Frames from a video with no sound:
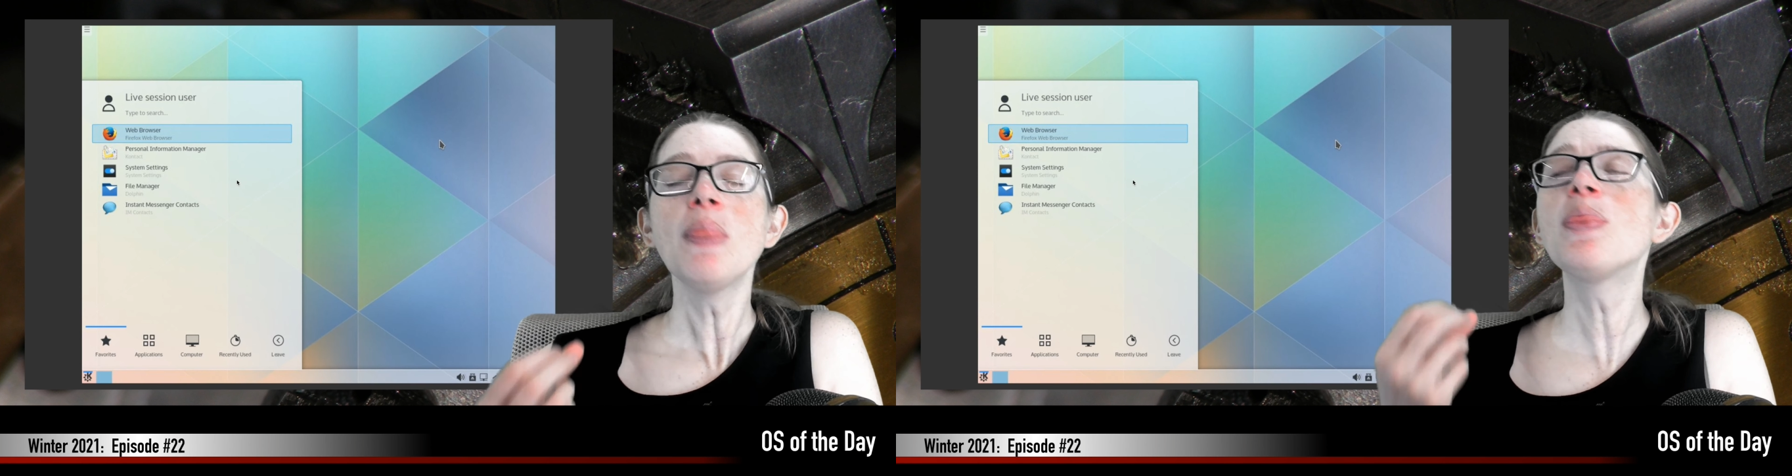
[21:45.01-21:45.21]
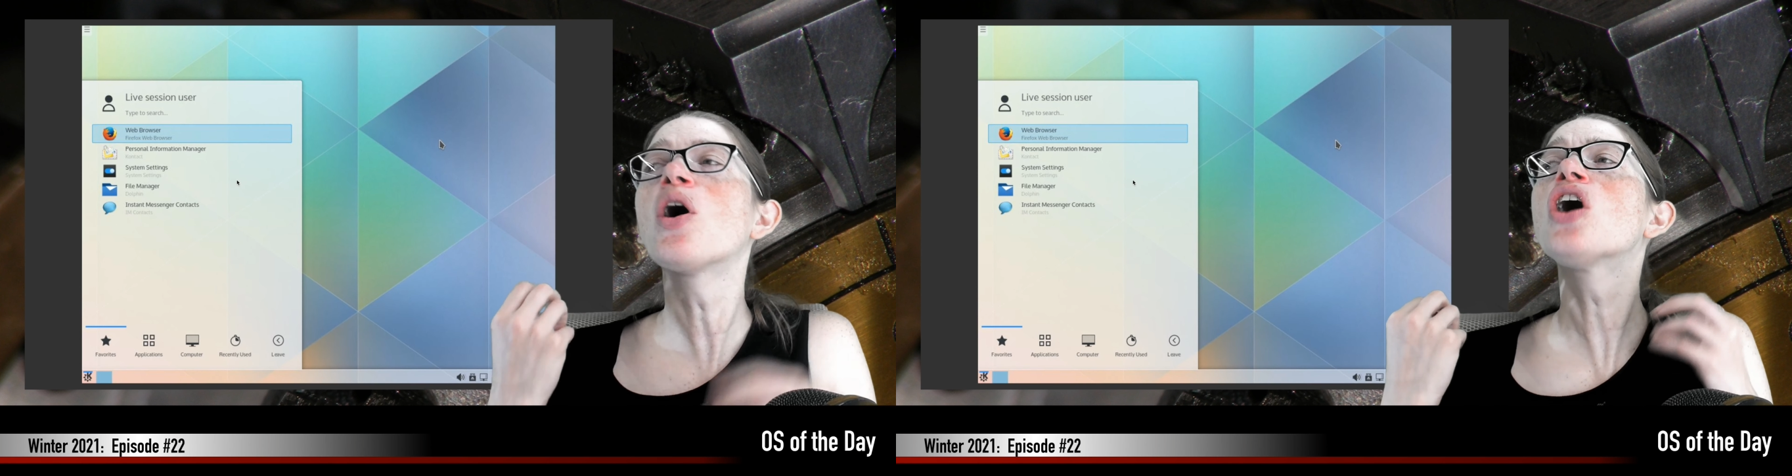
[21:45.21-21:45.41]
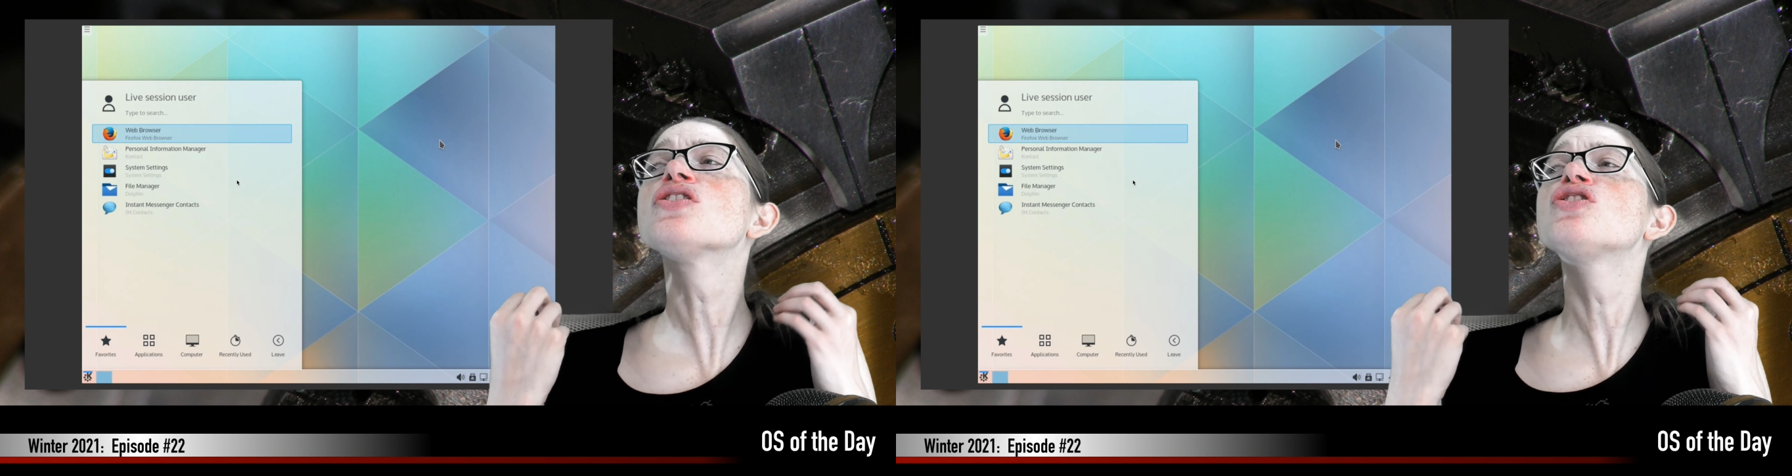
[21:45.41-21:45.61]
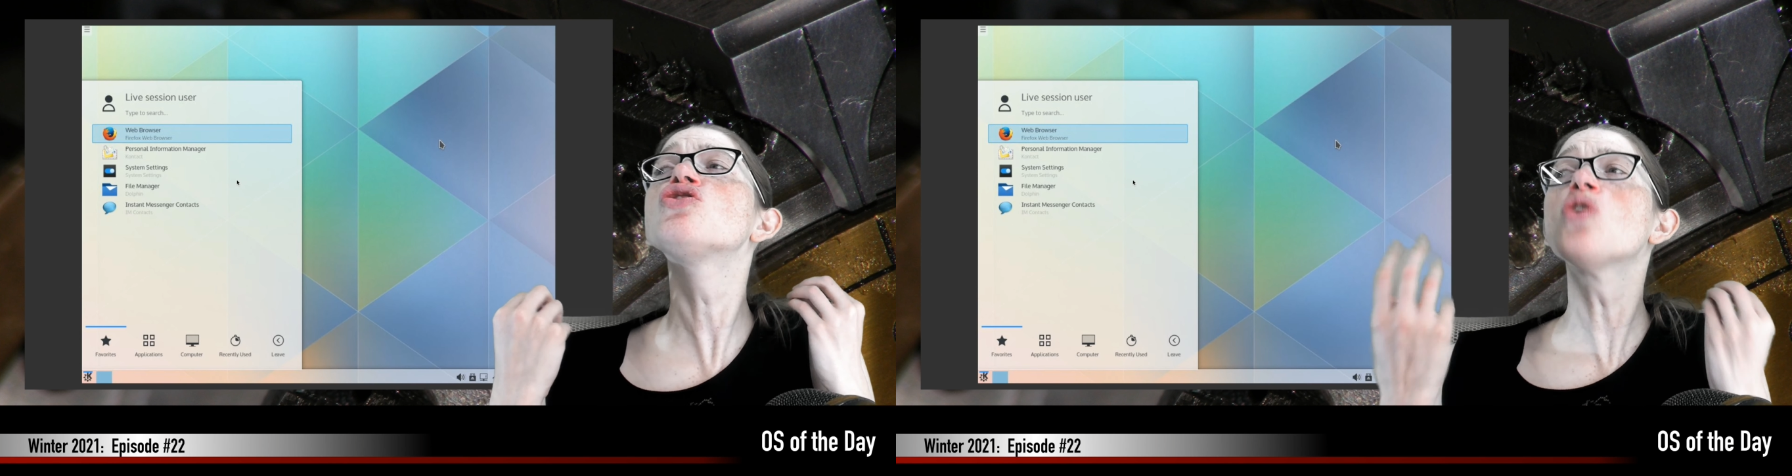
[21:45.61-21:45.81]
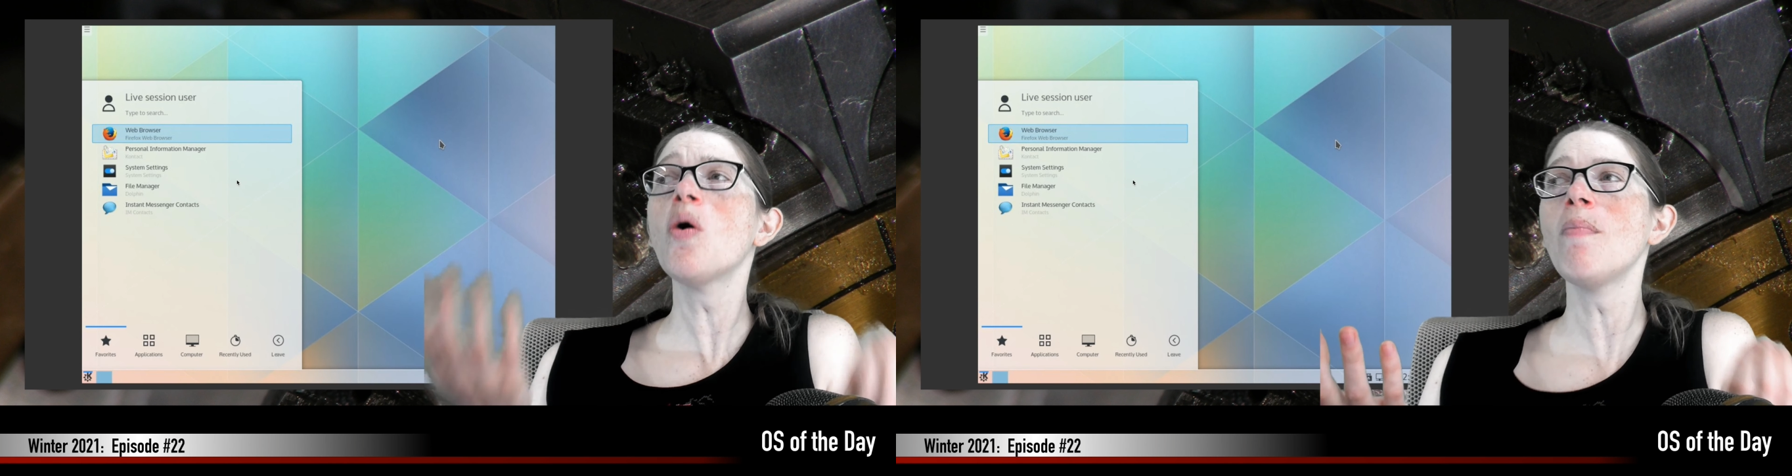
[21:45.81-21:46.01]
There are
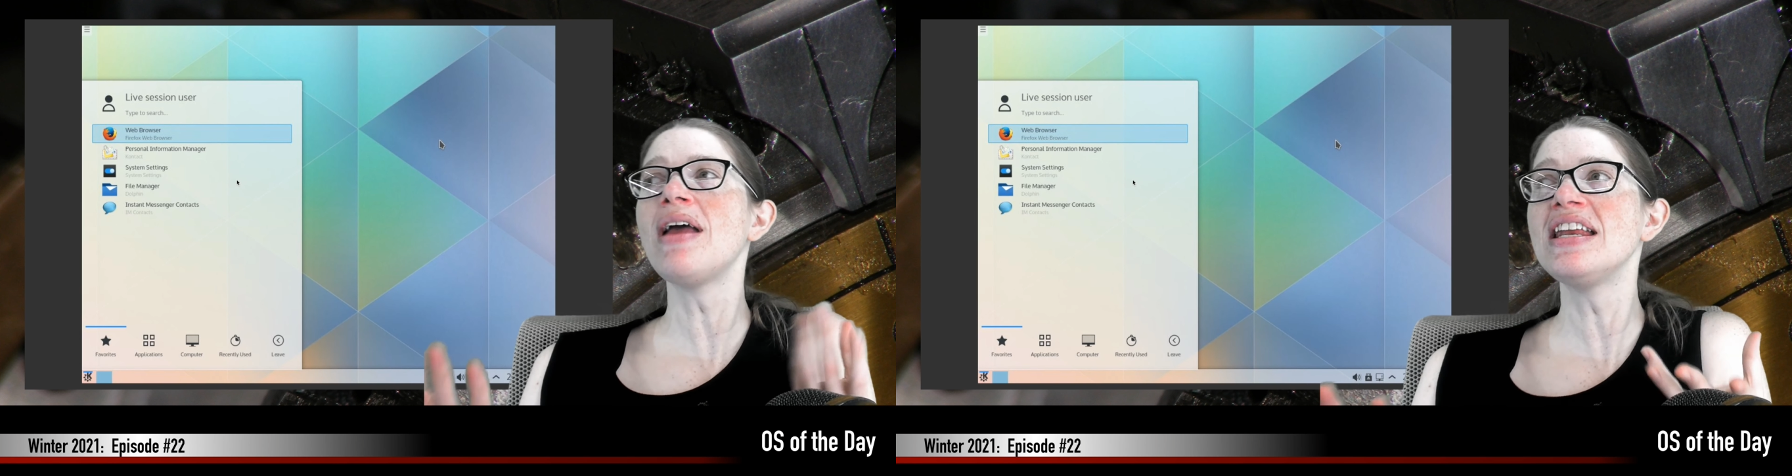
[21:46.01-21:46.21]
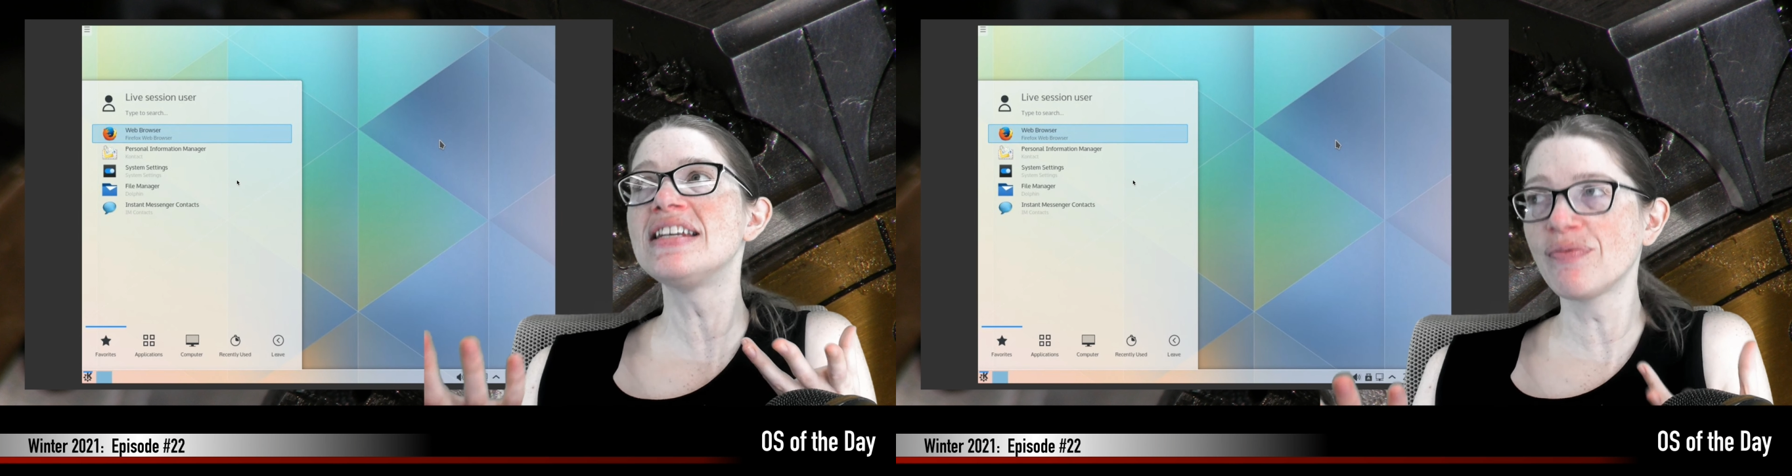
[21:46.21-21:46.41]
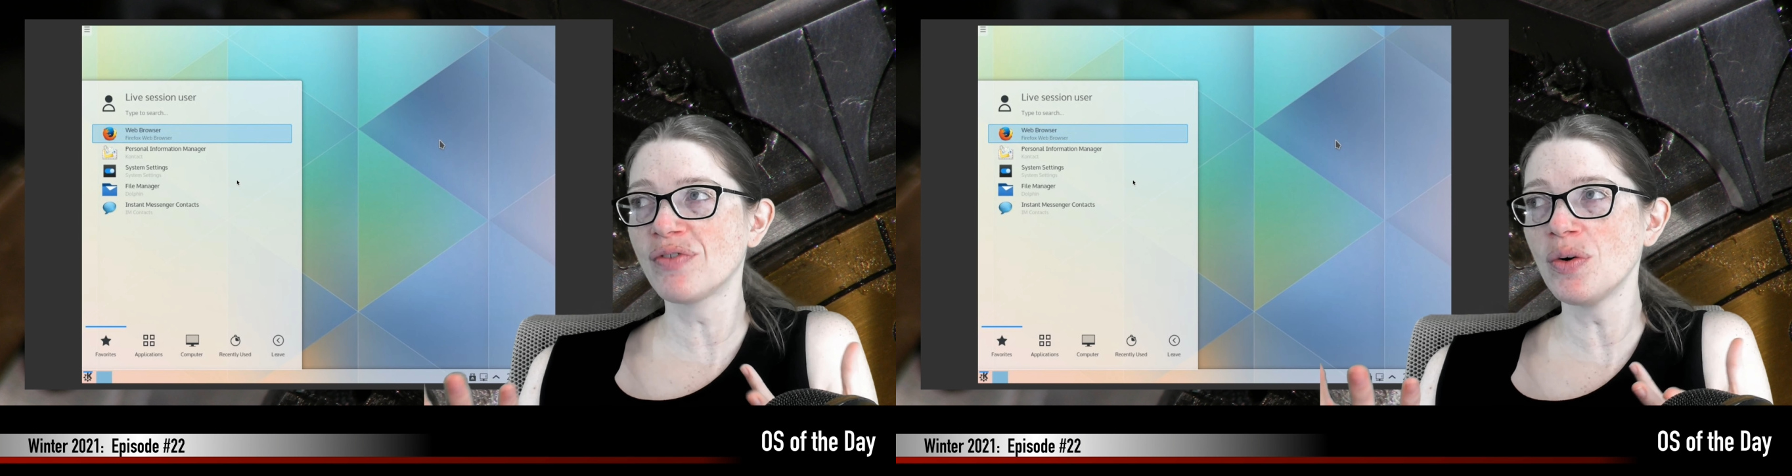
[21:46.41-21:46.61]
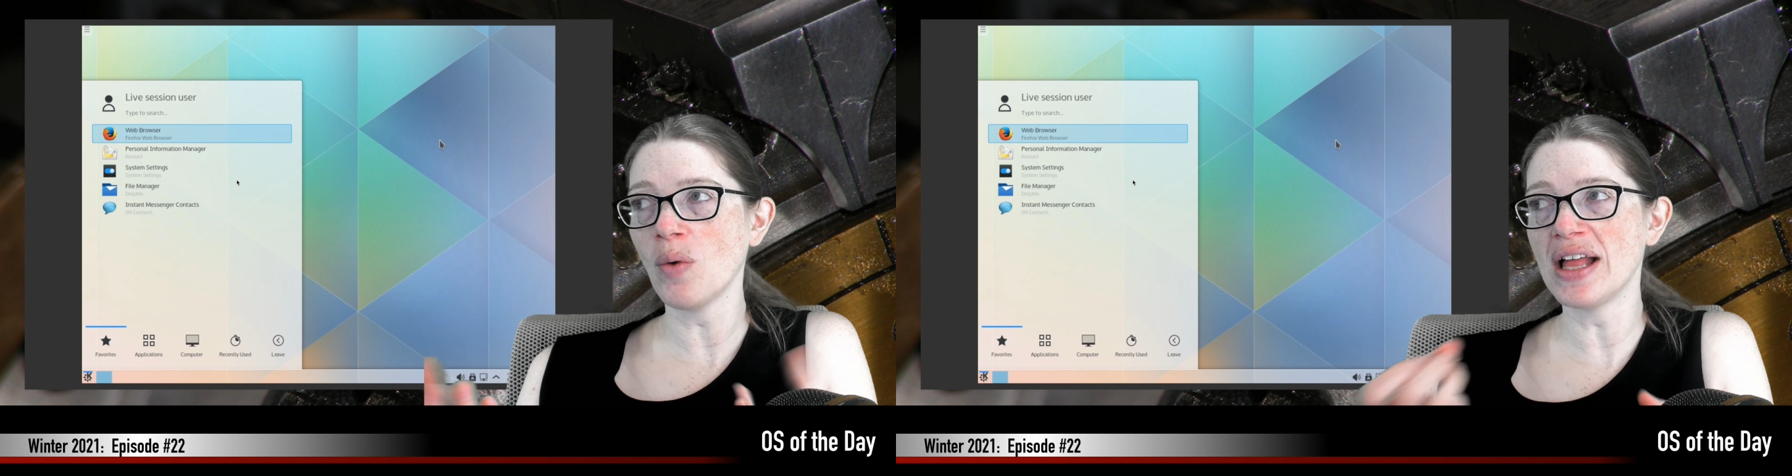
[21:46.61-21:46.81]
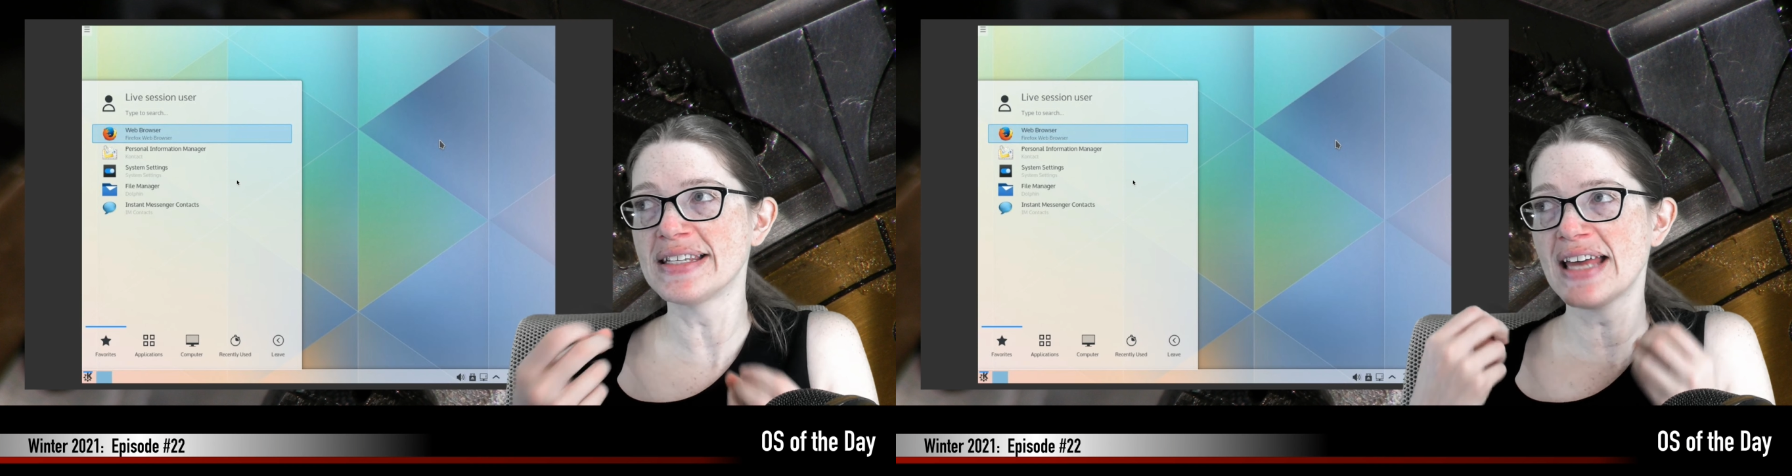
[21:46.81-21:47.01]
so many different
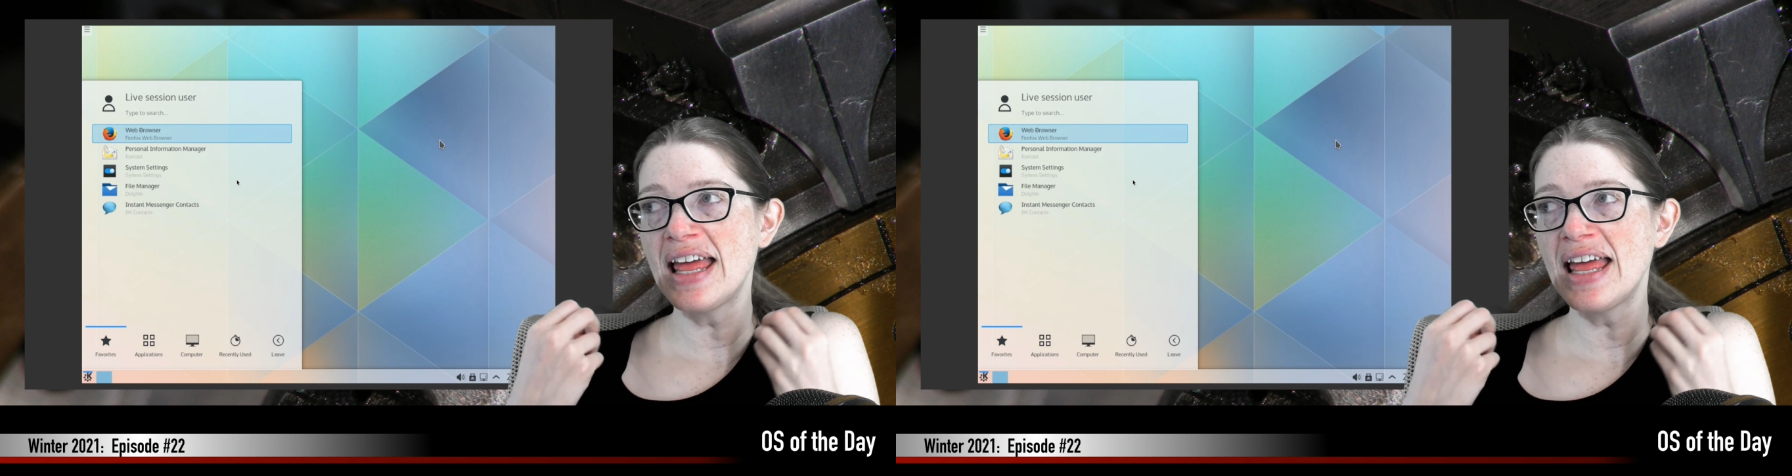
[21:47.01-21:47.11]
ones,